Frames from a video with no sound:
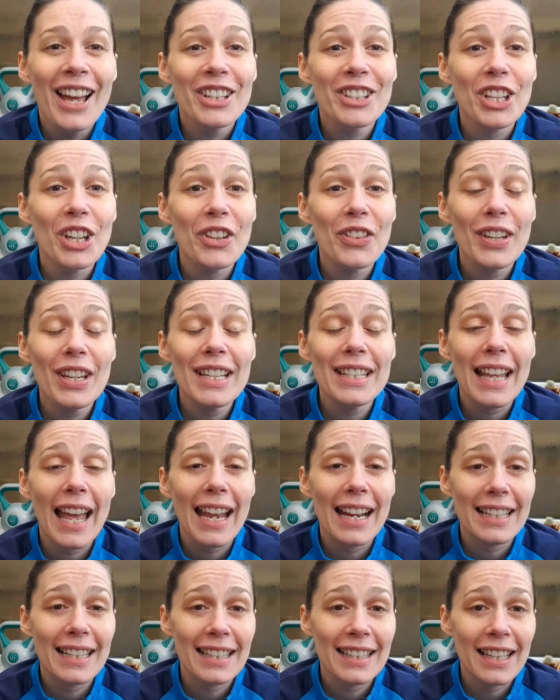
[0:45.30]
So these
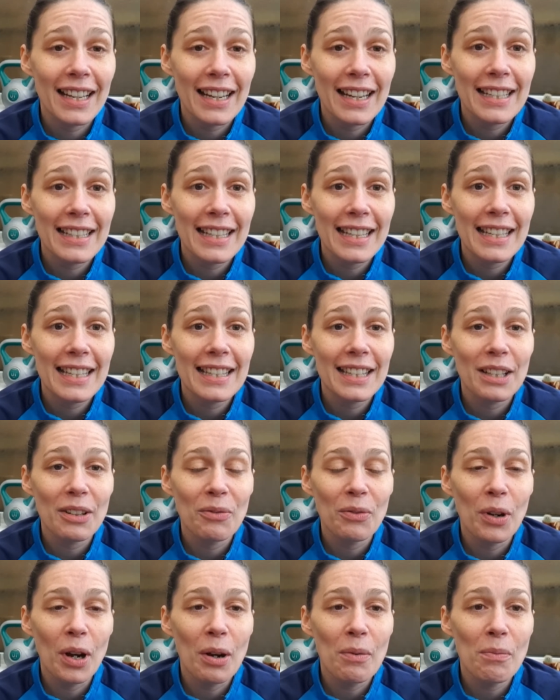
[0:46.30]
exercises,
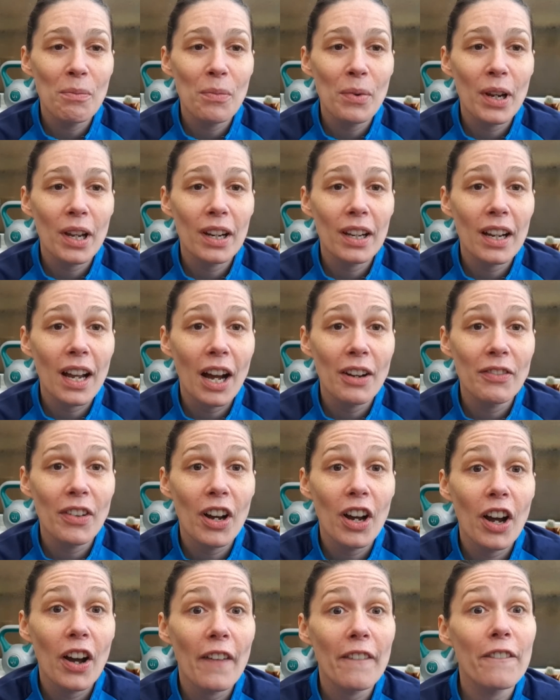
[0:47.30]
we're going to
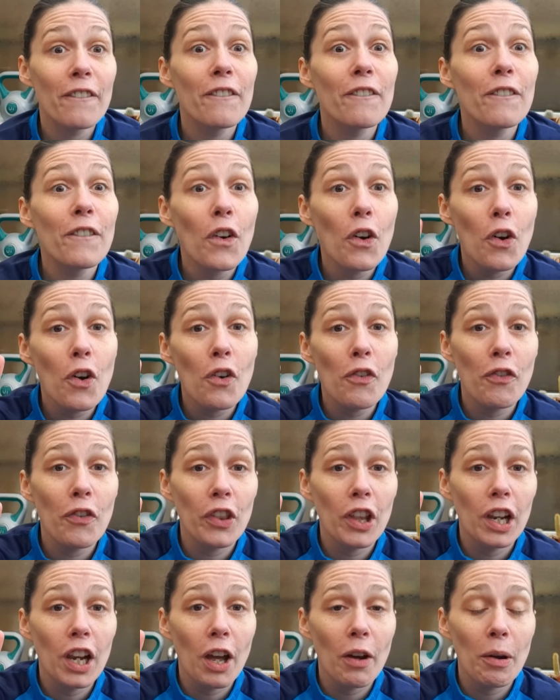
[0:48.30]
cover 4 for
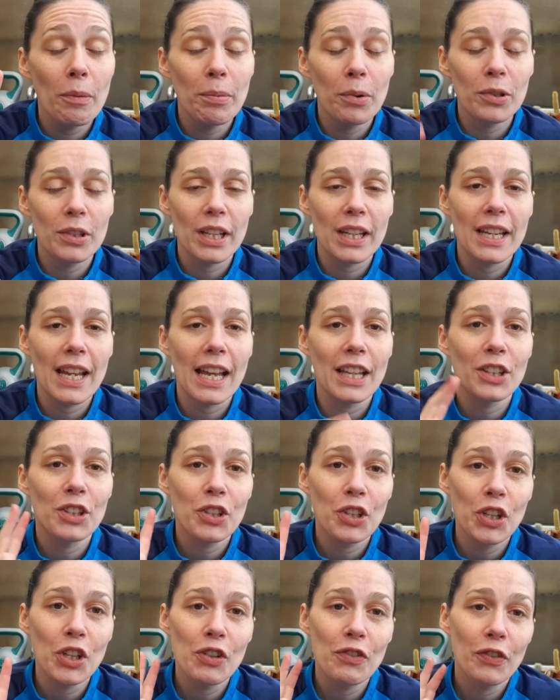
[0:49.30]
the lower body and
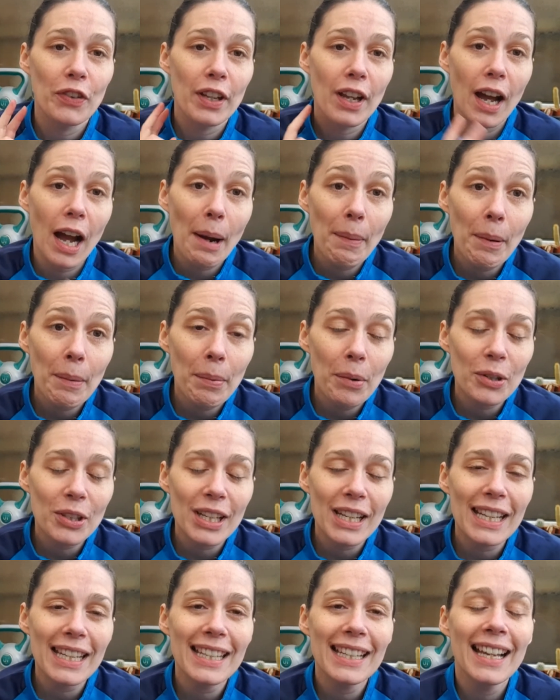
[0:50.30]
2 for the upper
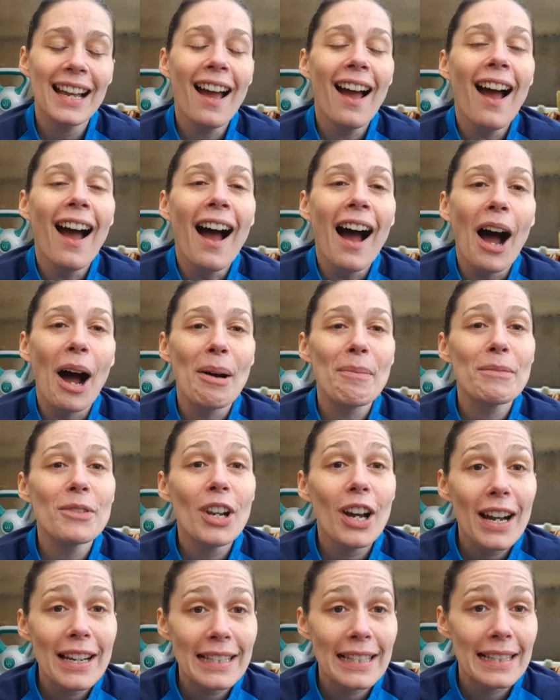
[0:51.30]
body.
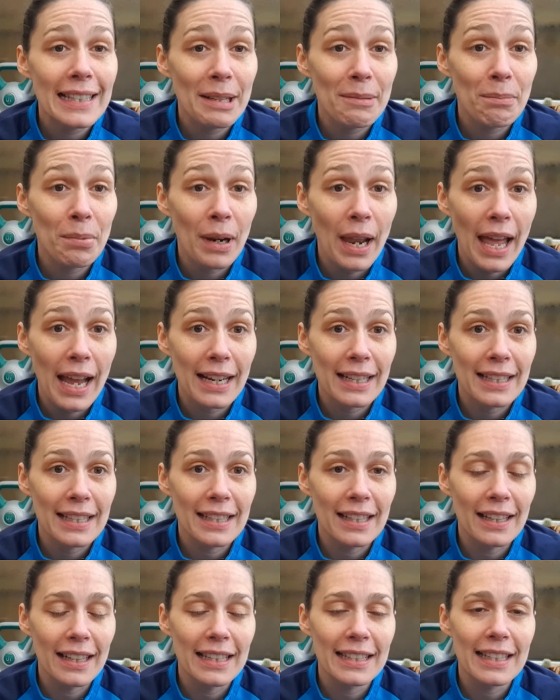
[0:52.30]
Nice and simple
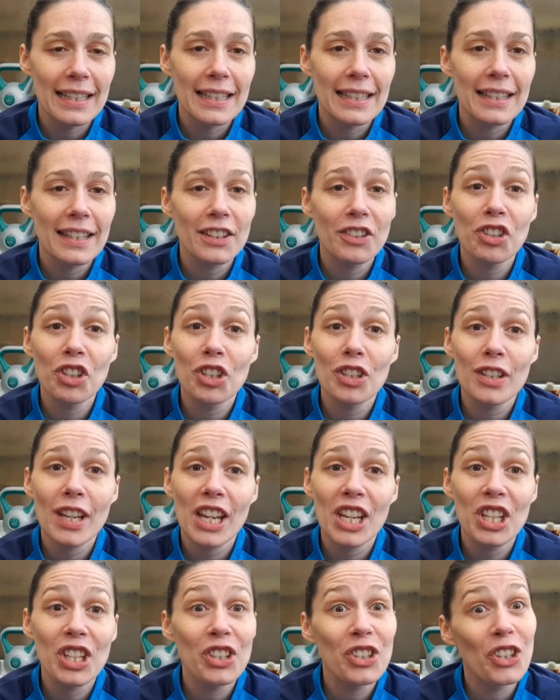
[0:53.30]
exercises, shouldn't
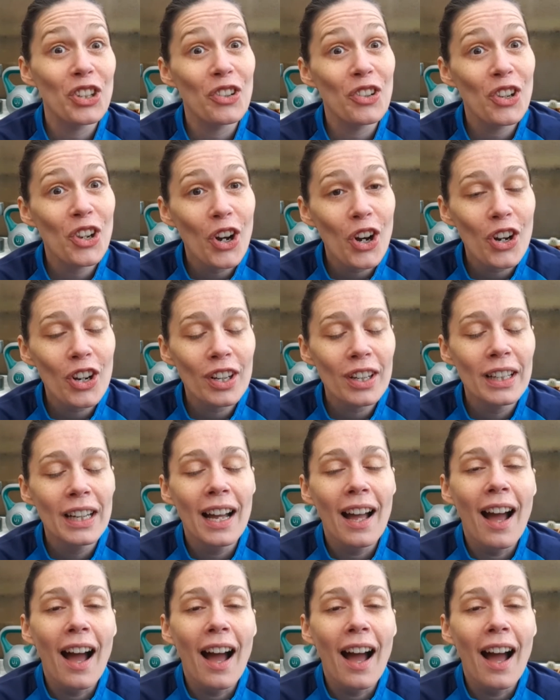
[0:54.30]
take you too long.